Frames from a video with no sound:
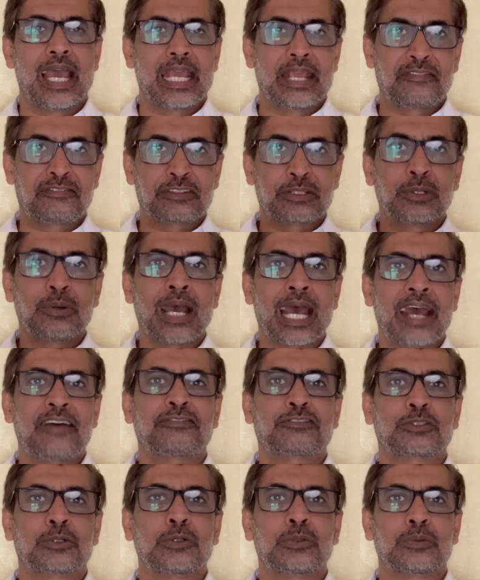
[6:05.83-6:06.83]
If you
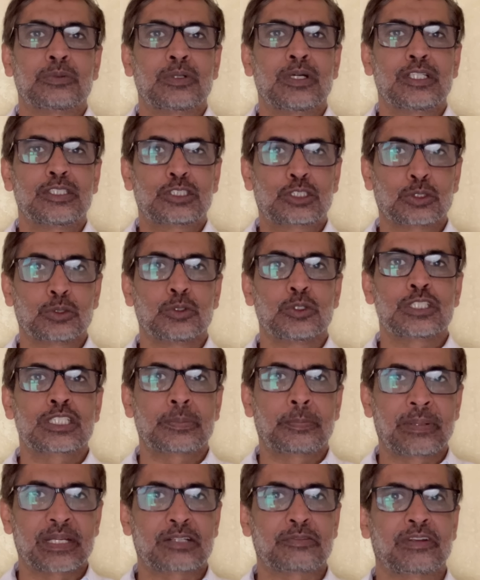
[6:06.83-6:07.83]
have to choose
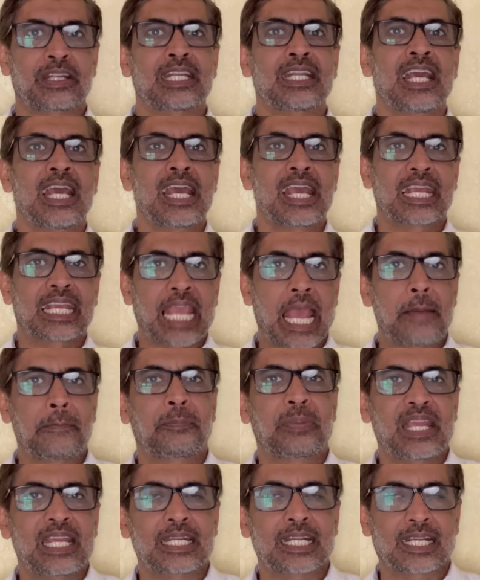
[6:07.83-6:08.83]
between
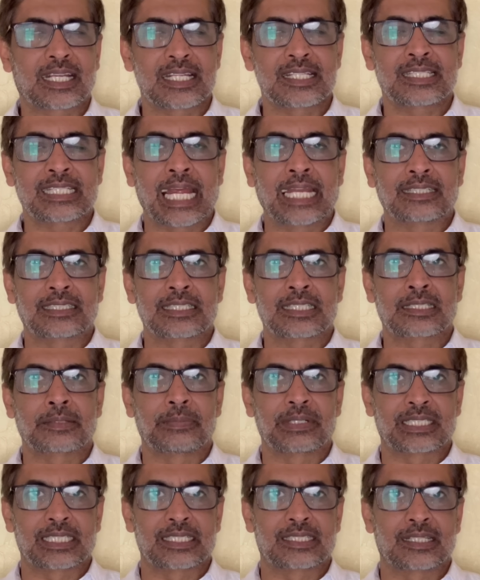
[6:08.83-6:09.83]
campaign against
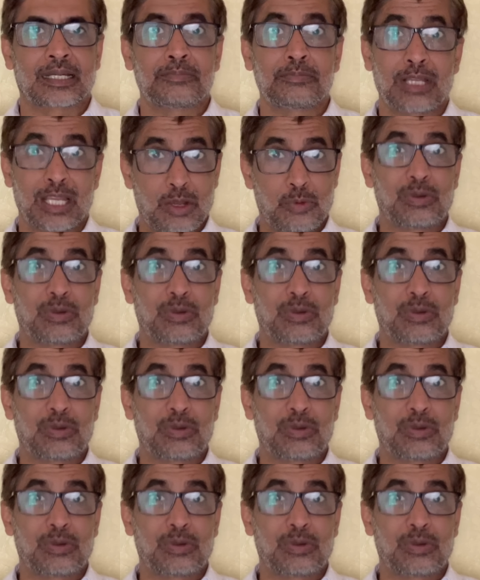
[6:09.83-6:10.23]
anti-Semitism,